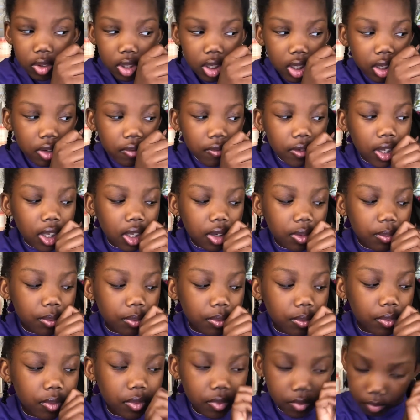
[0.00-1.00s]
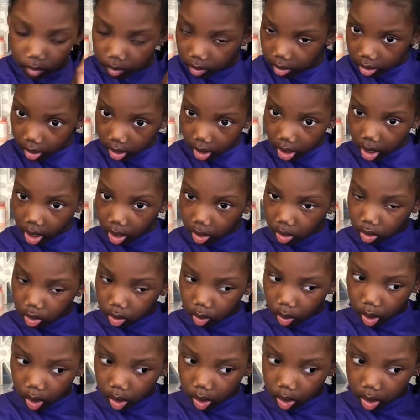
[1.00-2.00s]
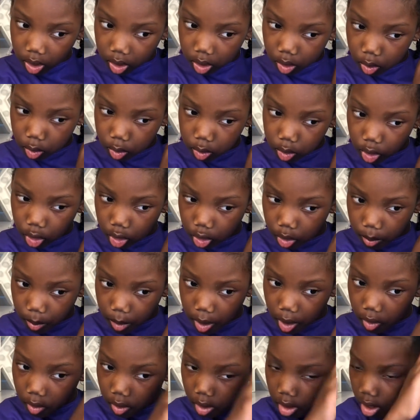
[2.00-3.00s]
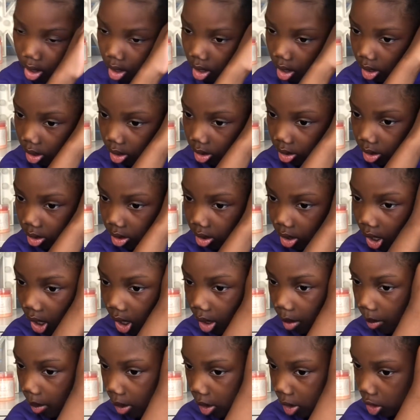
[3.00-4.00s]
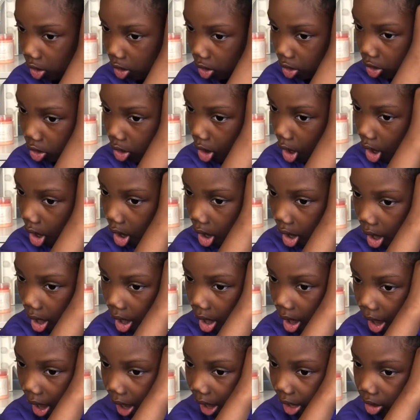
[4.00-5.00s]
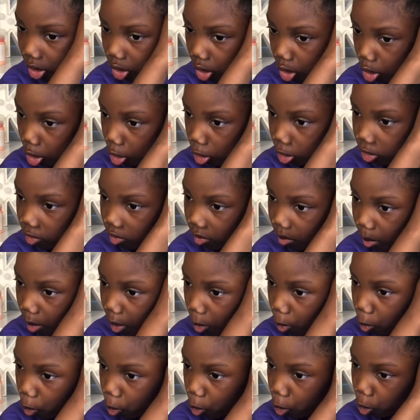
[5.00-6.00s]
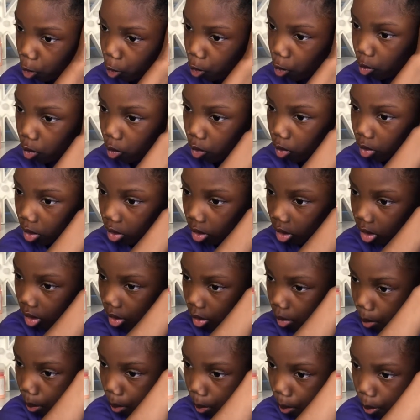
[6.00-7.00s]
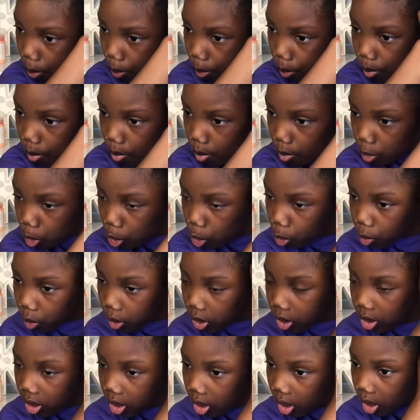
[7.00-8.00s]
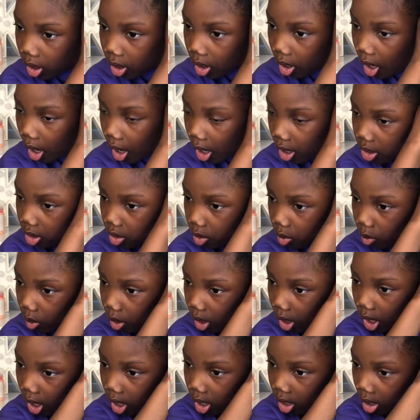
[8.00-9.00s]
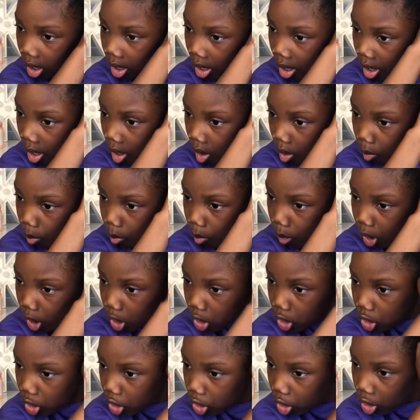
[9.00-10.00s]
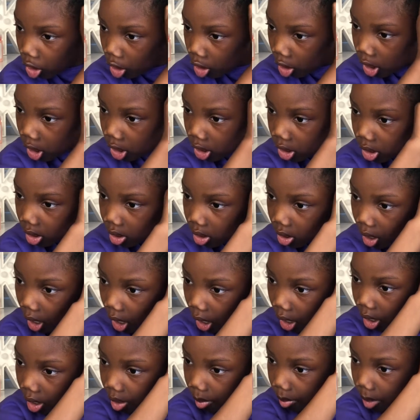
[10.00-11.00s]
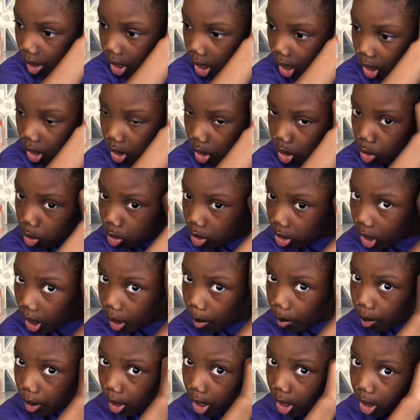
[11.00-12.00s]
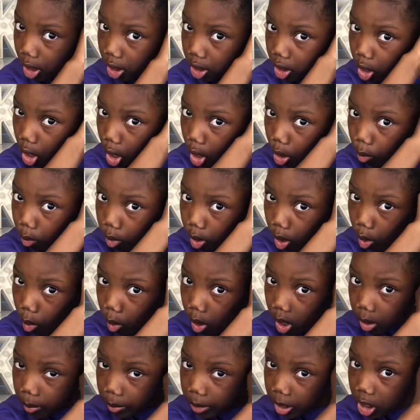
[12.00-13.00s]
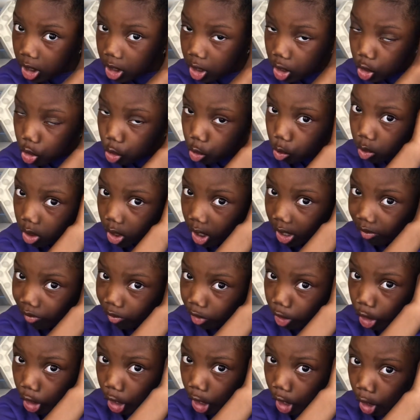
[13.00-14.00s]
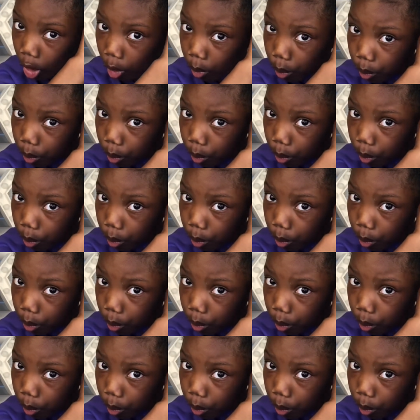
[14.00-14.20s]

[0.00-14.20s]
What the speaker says: even. Okay, so I think those are about the same. And start as close from the root, twisting as you can. Make sure it's tight, but not too tight because we don't want to be too tight for your hair.